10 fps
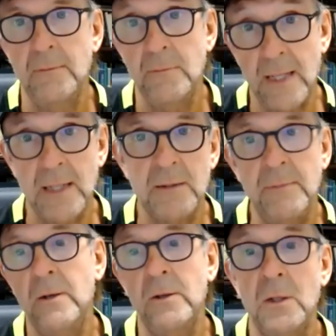Black
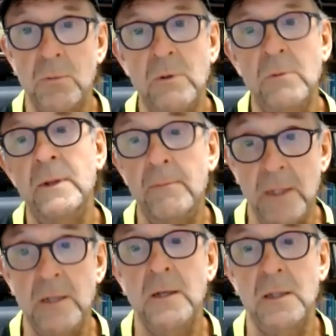Americans. We want to be
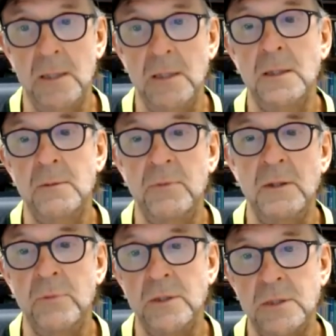Americans.
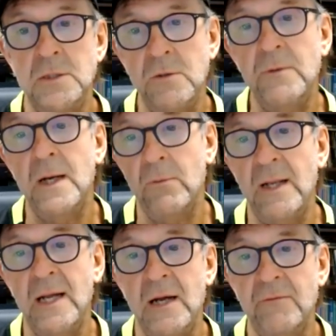But, but to do that,
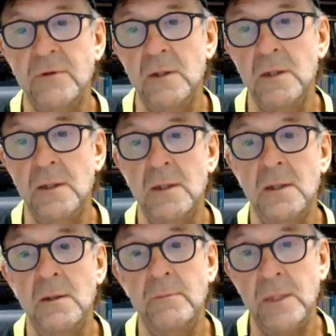we have to
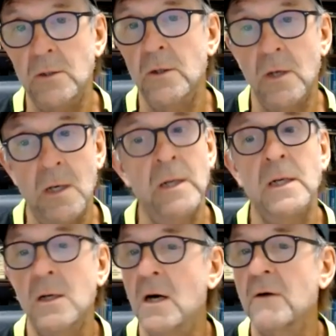be good on
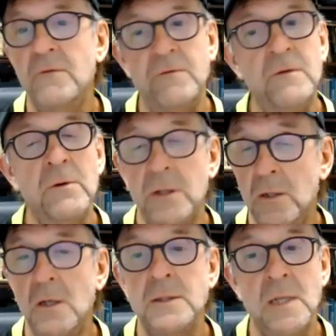and off the field at
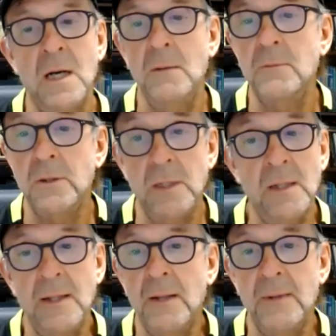all times. So yeah,
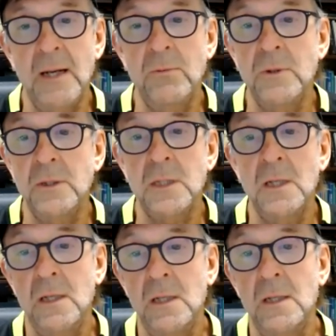that, that was
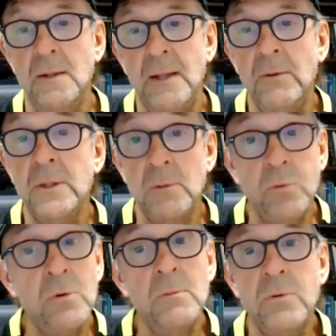that was an
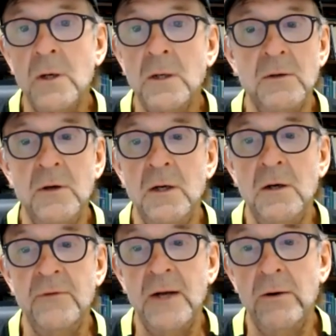important part
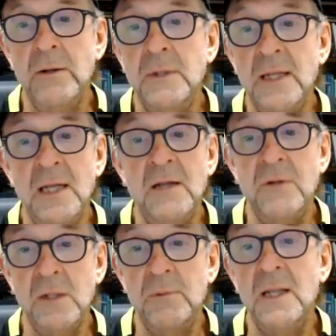of, how he behaved.
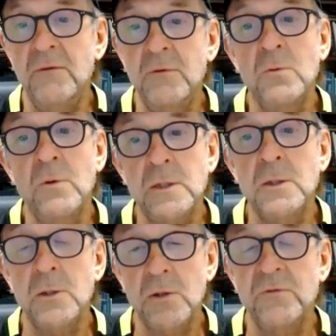His behavior was
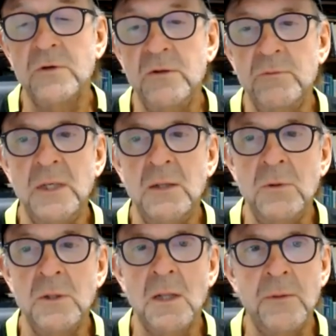conservative, but he
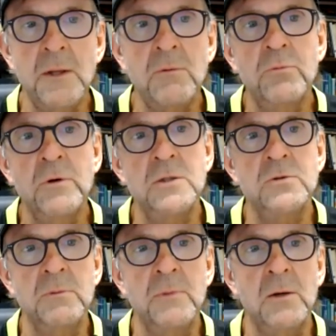was, I think we're pretty
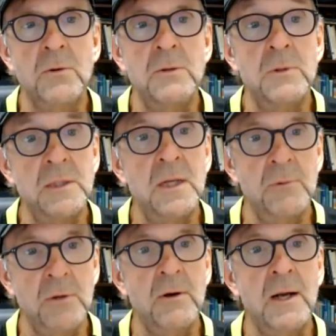sure, Michael, he was
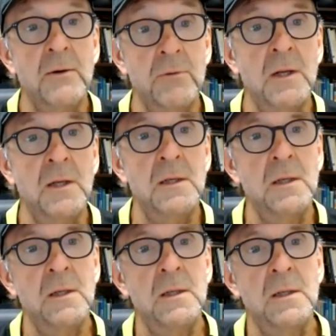Democrat, right?
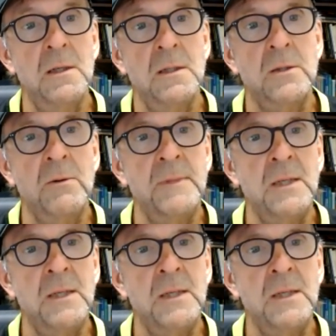So, I mean,